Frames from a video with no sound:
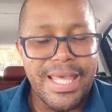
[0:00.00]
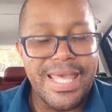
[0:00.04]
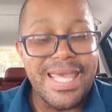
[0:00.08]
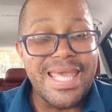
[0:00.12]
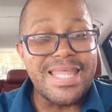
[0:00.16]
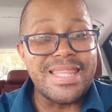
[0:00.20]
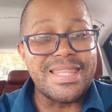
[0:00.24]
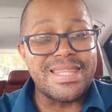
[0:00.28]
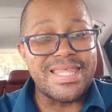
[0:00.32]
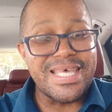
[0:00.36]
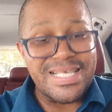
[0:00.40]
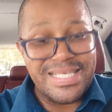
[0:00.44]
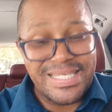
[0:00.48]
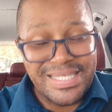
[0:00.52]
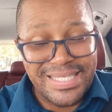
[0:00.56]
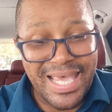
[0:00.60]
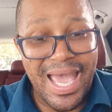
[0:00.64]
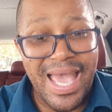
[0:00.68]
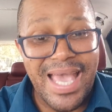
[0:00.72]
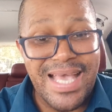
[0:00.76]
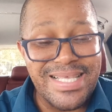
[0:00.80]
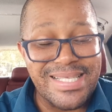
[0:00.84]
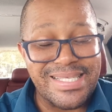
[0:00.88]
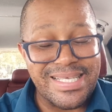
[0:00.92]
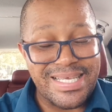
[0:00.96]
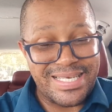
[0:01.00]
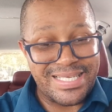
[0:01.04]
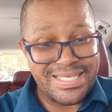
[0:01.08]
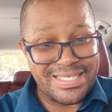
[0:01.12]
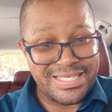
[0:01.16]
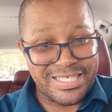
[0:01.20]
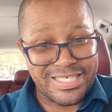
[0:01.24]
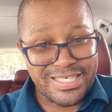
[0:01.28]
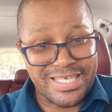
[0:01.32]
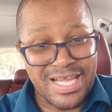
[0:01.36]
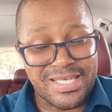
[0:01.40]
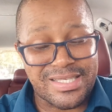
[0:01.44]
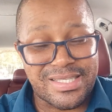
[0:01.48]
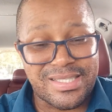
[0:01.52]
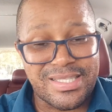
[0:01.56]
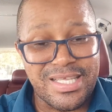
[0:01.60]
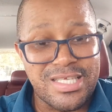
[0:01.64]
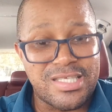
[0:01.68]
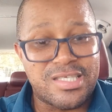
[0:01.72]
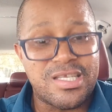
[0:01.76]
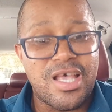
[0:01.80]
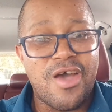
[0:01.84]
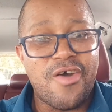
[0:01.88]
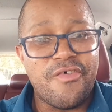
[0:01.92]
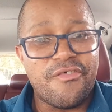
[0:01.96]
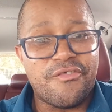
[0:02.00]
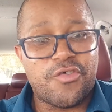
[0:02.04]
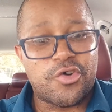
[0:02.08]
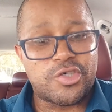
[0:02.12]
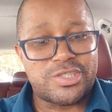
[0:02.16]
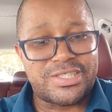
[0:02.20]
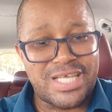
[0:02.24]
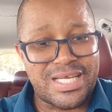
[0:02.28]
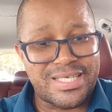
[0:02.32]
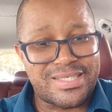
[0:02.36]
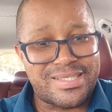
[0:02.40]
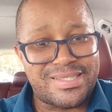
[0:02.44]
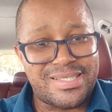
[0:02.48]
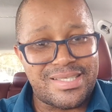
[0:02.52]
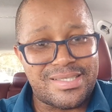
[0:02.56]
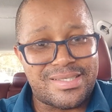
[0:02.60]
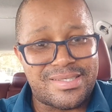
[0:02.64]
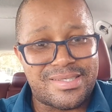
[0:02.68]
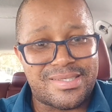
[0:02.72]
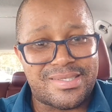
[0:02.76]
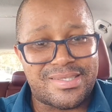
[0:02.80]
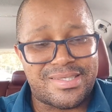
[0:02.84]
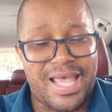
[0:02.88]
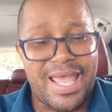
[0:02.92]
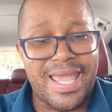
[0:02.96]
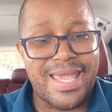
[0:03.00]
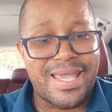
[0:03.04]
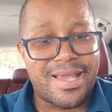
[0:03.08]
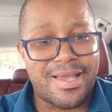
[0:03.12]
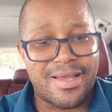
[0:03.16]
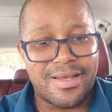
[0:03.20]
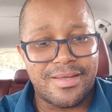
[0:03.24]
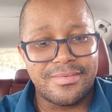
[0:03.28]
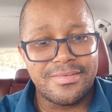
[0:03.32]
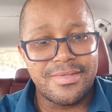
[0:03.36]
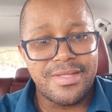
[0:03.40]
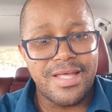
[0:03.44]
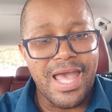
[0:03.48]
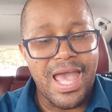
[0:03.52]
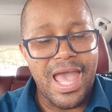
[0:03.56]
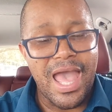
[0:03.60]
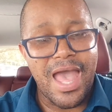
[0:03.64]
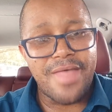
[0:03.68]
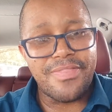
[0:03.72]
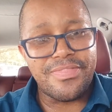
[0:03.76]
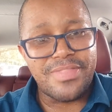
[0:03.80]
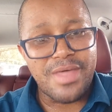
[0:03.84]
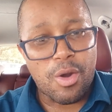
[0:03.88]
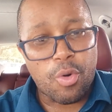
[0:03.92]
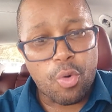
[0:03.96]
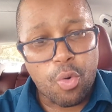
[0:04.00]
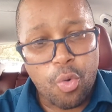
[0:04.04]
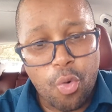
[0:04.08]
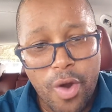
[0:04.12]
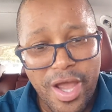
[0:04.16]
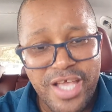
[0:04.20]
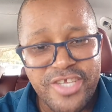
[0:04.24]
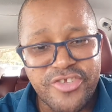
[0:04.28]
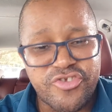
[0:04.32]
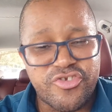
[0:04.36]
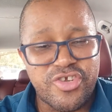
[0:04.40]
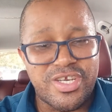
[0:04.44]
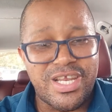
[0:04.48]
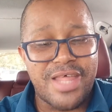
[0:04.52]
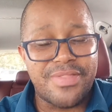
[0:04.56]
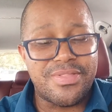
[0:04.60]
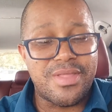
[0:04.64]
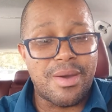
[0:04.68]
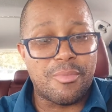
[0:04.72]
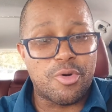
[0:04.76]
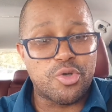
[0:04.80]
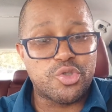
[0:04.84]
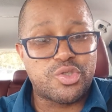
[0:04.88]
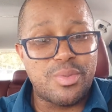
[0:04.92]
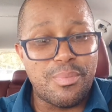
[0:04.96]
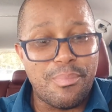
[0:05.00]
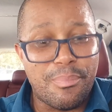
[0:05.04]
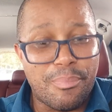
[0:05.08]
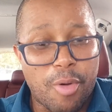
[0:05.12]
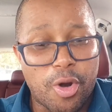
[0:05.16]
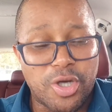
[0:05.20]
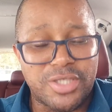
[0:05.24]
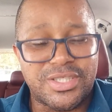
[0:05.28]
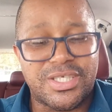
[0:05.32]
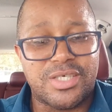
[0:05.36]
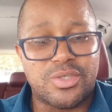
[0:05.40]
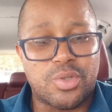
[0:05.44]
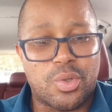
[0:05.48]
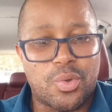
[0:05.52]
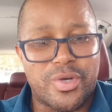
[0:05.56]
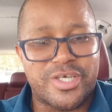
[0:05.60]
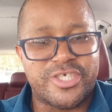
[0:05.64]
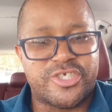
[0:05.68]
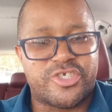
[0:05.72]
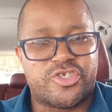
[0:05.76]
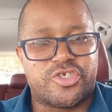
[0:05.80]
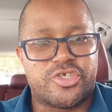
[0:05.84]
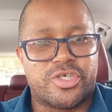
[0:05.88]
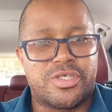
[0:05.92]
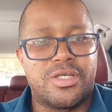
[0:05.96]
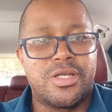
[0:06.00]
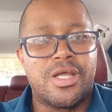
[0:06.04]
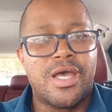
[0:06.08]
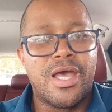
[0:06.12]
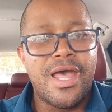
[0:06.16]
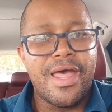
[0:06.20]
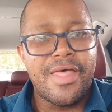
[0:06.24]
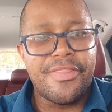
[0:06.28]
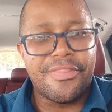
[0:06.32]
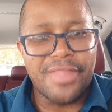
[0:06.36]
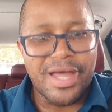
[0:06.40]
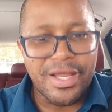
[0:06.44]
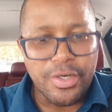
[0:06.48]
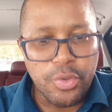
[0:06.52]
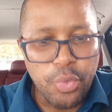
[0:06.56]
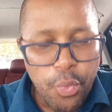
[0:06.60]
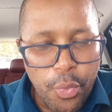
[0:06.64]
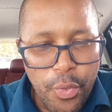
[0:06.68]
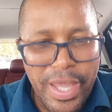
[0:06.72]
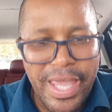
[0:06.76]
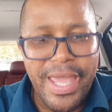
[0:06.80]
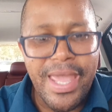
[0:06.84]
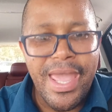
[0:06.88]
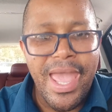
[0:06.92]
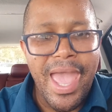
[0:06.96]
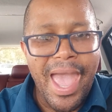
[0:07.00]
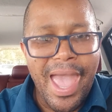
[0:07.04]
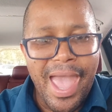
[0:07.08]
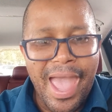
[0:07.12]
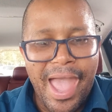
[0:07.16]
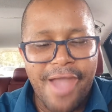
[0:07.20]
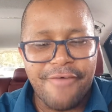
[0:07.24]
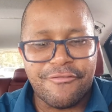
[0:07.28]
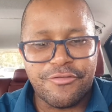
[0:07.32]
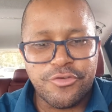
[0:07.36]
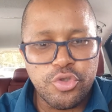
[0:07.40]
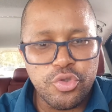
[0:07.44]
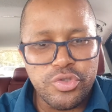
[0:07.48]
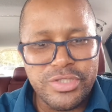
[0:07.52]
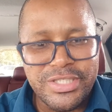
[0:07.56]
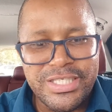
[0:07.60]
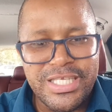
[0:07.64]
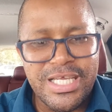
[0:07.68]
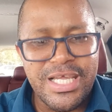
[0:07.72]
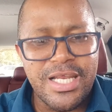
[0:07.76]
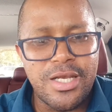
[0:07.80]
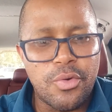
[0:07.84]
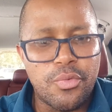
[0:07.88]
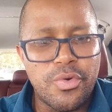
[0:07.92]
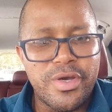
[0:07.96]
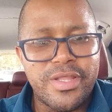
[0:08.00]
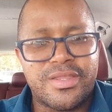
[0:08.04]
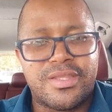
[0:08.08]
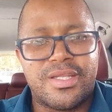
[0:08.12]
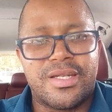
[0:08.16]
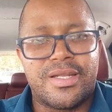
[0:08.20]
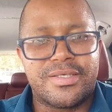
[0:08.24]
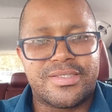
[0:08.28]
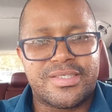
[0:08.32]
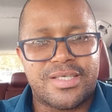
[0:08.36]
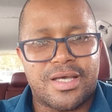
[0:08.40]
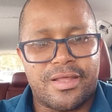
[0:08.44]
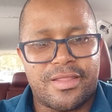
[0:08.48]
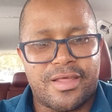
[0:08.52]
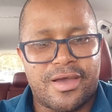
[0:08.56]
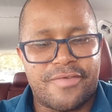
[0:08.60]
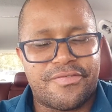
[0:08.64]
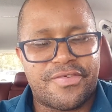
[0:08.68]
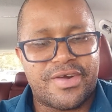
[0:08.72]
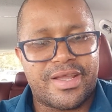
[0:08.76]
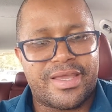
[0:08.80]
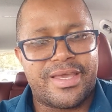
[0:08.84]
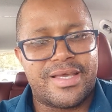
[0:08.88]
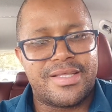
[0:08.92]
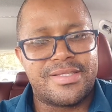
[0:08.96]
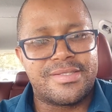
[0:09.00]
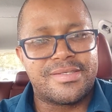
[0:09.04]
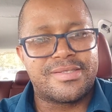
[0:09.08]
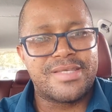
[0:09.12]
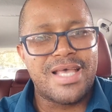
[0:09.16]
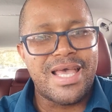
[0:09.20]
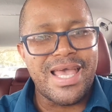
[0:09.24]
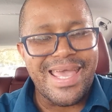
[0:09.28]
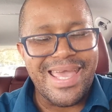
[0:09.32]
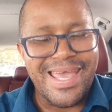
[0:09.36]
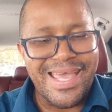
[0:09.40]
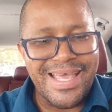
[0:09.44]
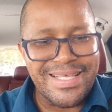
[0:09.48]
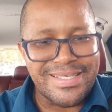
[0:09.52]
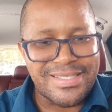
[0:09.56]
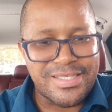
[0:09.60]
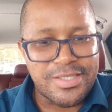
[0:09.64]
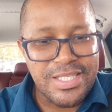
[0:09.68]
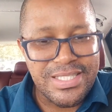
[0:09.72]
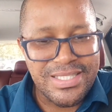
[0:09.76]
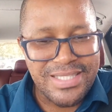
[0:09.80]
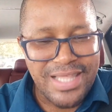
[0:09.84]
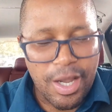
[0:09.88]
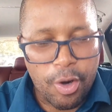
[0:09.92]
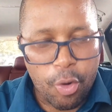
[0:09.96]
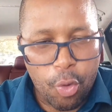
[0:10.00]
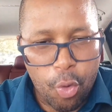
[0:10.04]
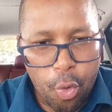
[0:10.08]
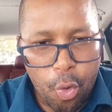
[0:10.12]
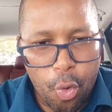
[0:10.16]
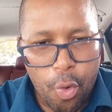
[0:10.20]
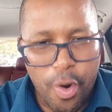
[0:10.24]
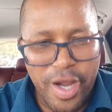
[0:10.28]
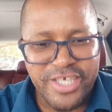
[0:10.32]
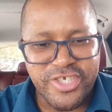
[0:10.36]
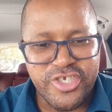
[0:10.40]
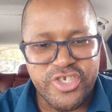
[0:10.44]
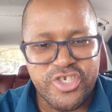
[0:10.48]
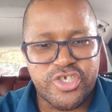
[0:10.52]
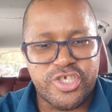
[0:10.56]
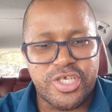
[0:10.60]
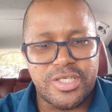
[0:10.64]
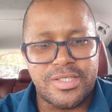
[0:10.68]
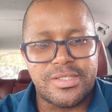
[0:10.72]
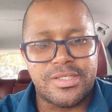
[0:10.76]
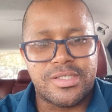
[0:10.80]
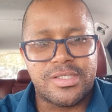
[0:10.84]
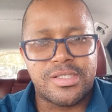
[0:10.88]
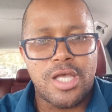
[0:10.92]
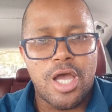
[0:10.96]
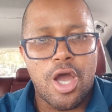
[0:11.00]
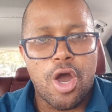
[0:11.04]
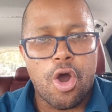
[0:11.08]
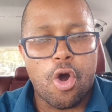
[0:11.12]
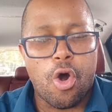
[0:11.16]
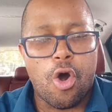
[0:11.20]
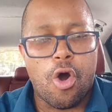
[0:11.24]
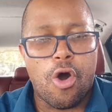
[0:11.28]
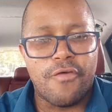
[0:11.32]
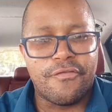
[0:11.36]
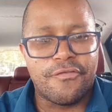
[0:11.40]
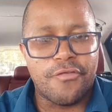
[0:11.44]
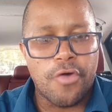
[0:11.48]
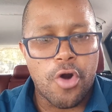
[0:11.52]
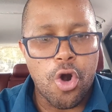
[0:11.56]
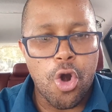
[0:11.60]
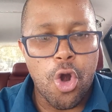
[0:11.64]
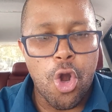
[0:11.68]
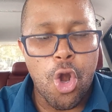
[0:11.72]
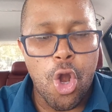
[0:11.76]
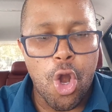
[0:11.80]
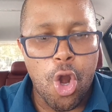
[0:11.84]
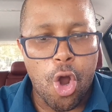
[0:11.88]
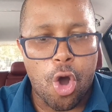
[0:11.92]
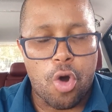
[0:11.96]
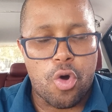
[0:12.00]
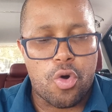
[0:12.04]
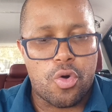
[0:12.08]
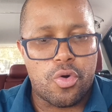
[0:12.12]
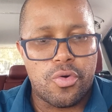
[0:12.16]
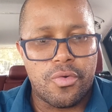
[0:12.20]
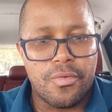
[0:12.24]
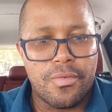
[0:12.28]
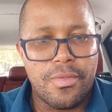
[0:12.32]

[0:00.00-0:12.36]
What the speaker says: In this case, it is justice for justice sake. And the question, and the most important question that we have to deal with, South Africans, is the questions of law.